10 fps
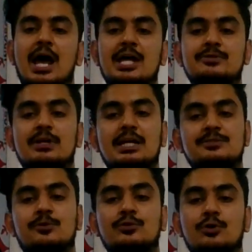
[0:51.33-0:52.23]
as well
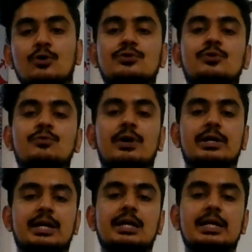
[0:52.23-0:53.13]
as for those who
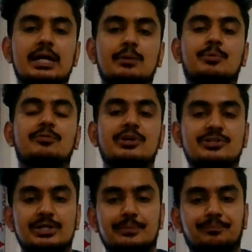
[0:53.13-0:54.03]
work in legal
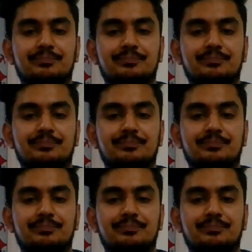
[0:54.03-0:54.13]
profession.